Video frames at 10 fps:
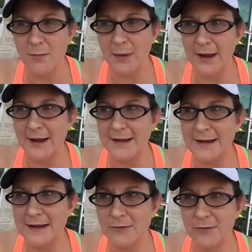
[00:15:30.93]
but
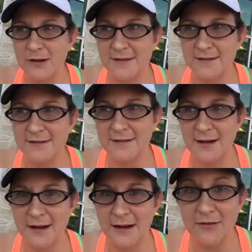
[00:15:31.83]
it was
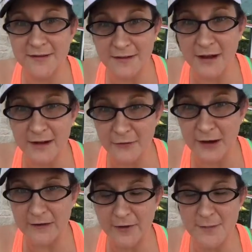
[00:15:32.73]
a lot of
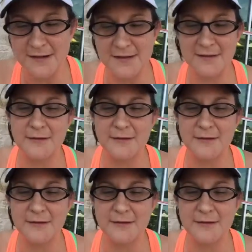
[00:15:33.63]
great information.